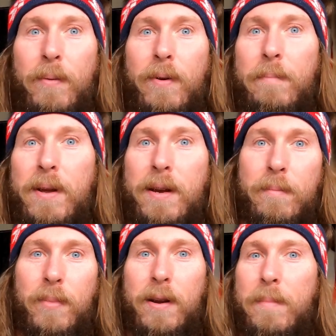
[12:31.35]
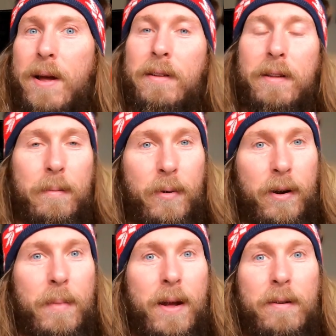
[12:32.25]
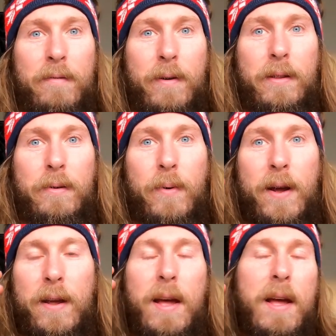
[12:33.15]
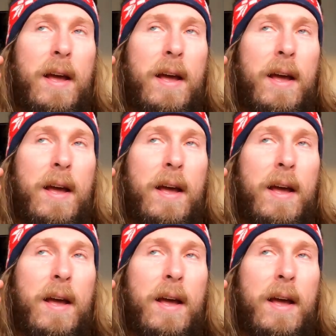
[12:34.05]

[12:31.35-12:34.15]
I want to meet him. Bring him out. Like, bring him out in a friendly way.